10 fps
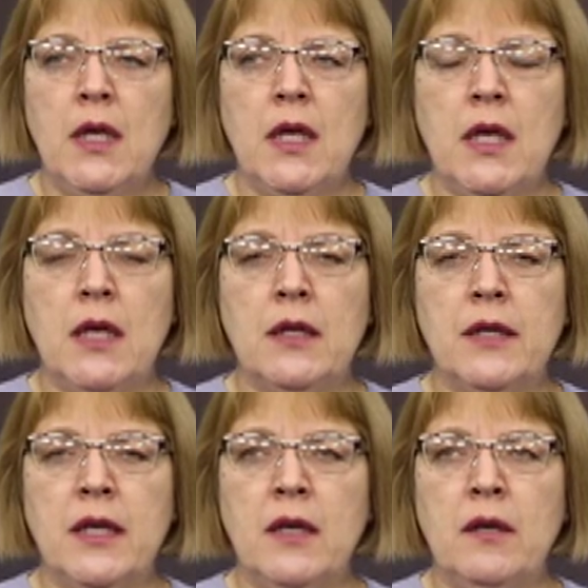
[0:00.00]
and
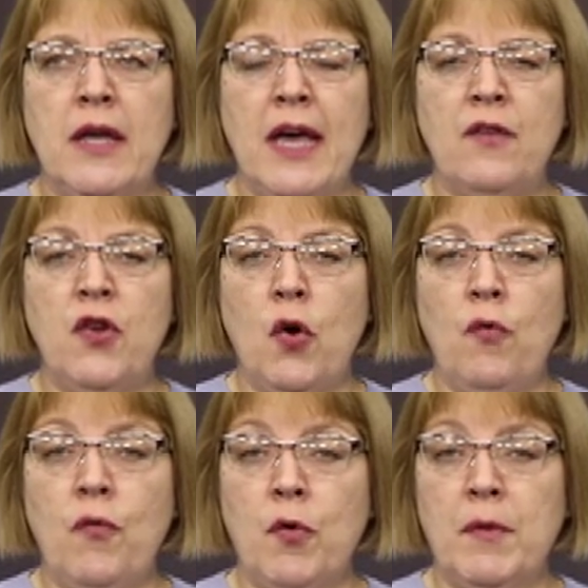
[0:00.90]
he had no
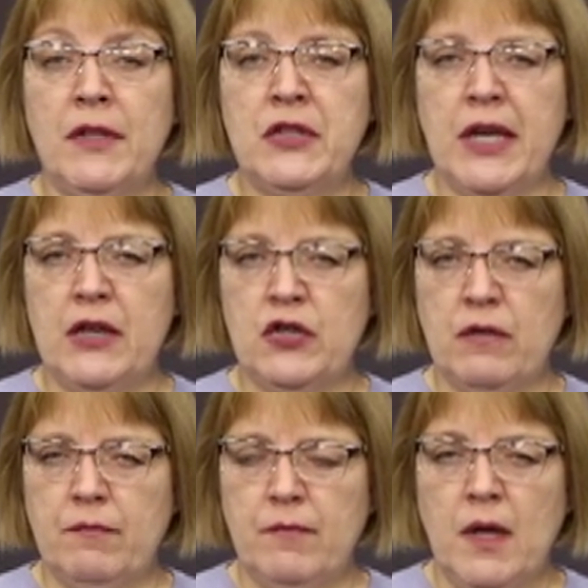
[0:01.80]
formal education.